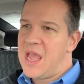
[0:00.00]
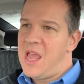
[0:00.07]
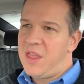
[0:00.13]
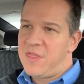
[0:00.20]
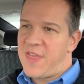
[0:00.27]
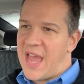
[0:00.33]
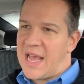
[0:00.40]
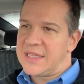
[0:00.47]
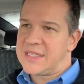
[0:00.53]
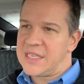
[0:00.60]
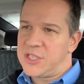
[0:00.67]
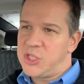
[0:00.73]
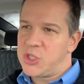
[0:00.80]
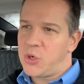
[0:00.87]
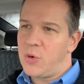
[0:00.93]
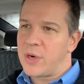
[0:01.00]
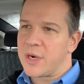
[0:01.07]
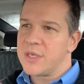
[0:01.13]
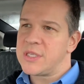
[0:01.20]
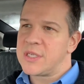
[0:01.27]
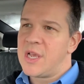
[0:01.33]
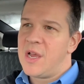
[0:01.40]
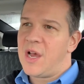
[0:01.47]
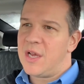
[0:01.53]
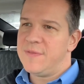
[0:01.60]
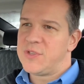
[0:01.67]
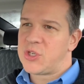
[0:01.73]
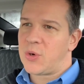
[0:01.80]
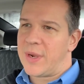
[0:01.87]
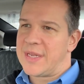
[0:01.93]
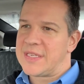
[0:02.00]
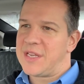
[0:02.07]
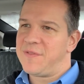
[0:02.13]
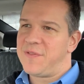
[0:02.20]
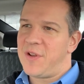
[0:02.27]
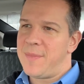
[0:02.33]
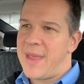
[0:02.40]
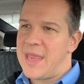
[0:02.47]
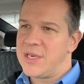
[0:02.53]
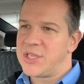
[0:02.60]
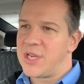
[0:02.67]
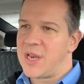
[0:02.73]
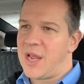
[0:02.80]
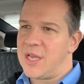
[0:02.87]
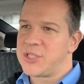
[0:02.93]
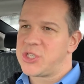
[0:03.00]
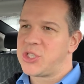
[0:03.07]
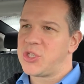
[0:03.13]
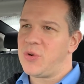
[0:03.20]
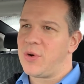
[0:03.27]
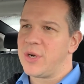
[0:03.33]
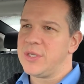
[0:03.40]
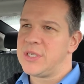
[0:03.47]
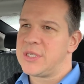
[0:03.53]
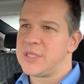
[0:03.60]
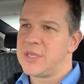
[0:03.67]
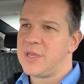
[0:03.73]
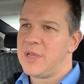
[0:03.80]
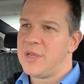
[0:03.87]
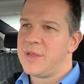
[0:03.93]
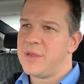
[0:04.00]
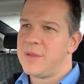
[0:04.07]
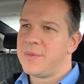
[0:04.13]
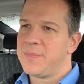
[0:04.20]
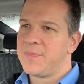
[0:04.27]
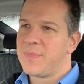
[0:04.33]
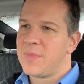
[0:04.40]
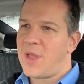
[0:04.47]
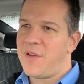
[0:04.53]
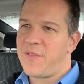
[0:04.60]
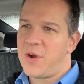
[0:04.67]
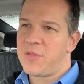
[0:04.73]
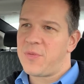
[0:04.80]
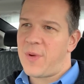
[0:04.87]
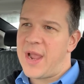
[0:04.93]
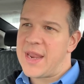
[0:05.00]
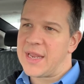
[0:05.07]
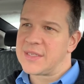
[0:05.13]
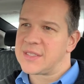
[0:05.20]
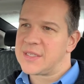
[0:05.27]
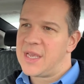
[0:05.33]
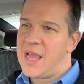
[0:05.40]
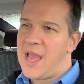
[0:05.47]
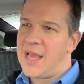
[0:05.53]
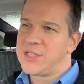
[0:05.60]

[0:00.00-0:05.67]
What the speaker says: that's a source of joint inflammation, a source of arthritis.